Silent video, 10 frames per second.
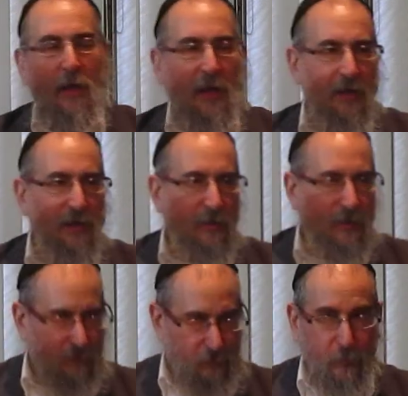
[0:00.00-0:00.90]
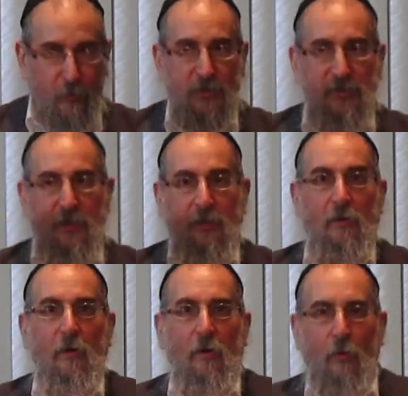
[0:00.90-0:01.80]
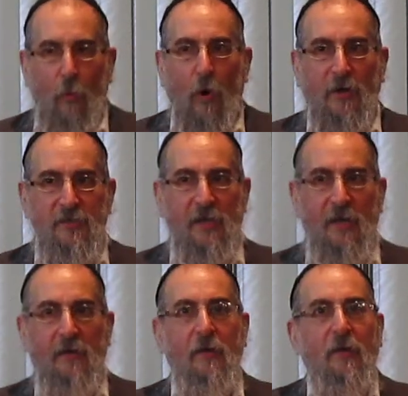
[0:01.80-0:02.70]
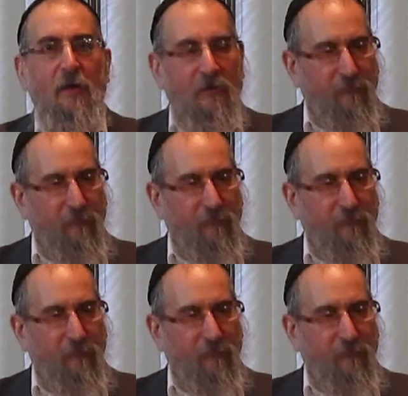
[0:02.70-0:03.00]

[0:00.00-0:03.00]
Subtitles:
a person walks in.